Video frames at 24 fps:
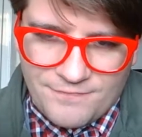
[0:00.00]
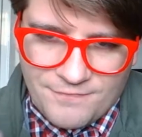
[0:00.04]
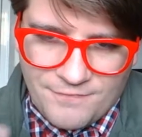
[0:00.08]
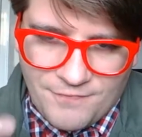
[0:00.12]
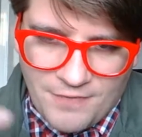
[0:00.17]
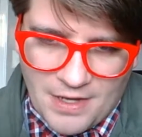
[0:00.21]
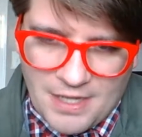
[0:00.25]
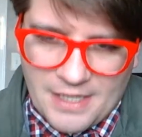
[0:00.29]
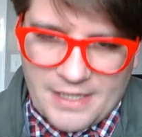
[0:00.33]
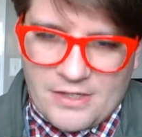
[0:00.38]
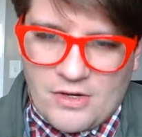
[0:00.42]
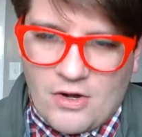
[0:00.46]

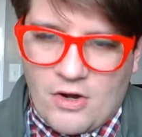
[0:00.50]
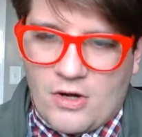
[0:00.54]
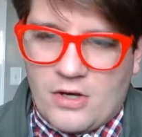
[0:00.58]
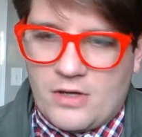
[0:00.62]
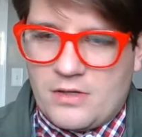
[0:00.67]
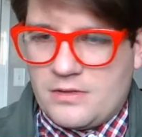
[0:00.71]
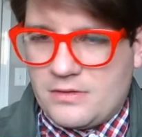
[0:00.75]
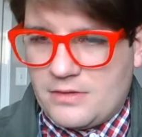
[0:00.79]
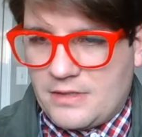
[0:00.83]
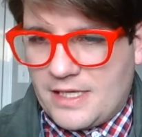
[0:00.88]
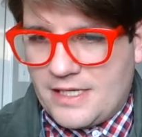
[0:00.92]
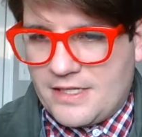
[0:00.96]
fine art
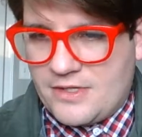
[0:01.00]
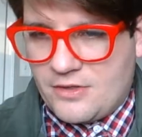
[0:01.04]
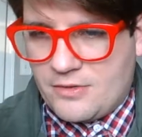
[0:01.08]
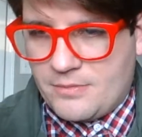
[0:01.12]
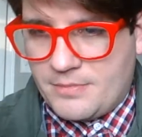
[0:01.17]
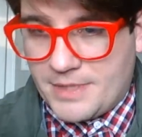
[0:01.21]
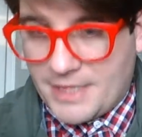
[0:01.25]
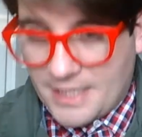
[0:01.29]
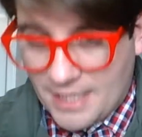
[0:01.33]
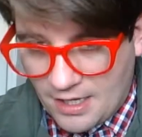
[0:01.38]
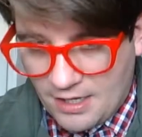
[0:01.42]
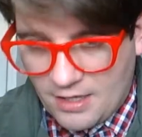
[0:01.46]
later
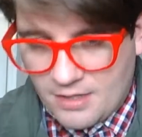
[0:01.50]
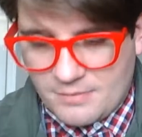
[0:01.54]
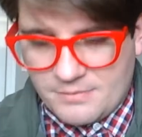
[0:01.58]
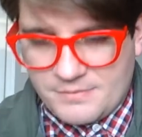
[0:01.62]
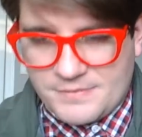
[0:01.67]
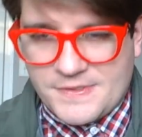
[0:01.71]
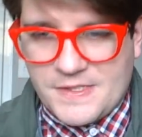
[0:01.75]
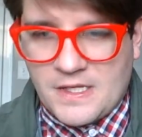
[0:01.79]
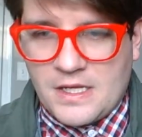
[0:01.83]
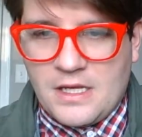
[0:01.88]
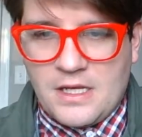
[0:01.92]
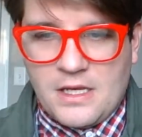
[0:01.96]
becomes.